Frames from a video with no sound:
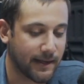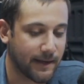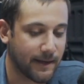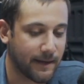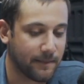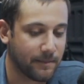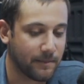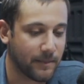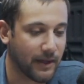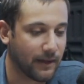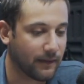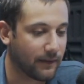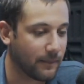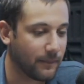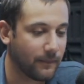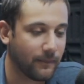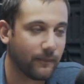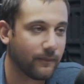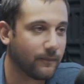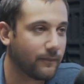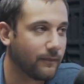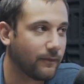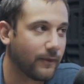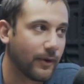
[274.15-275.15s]
me and some
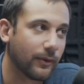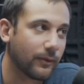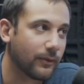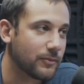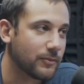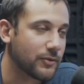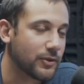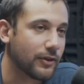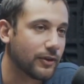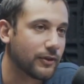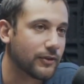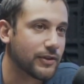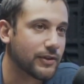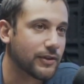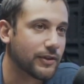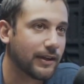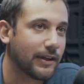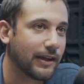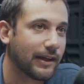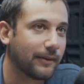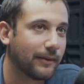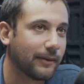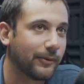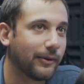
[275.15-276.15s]
folks from church,
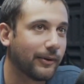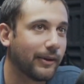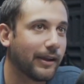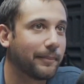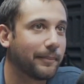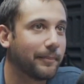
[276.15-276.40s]
and we were like,